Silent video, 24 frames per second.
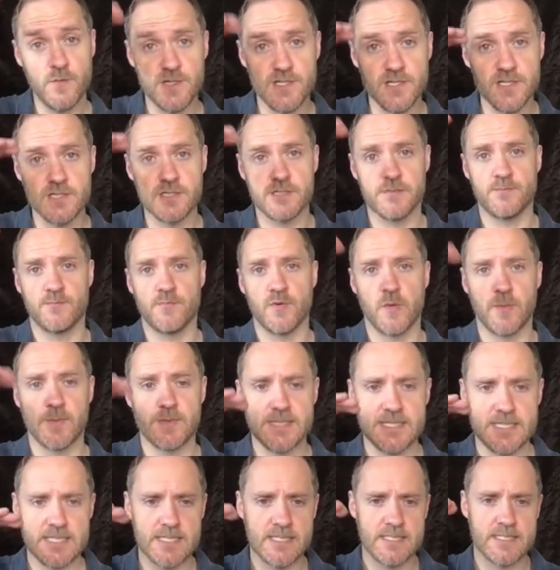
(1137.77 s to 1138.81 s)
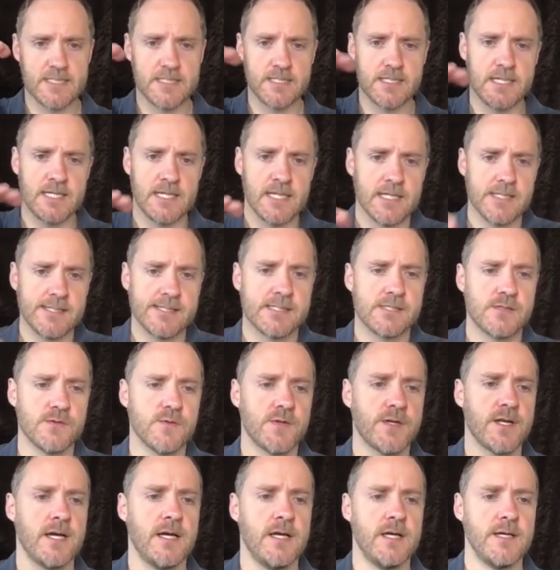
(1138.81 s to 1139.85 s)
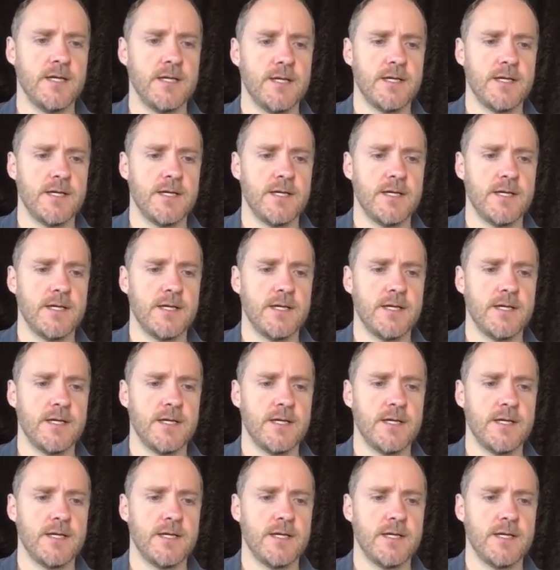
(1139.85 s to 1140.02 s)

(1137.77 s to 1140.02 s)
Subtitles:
which is properties in a list order,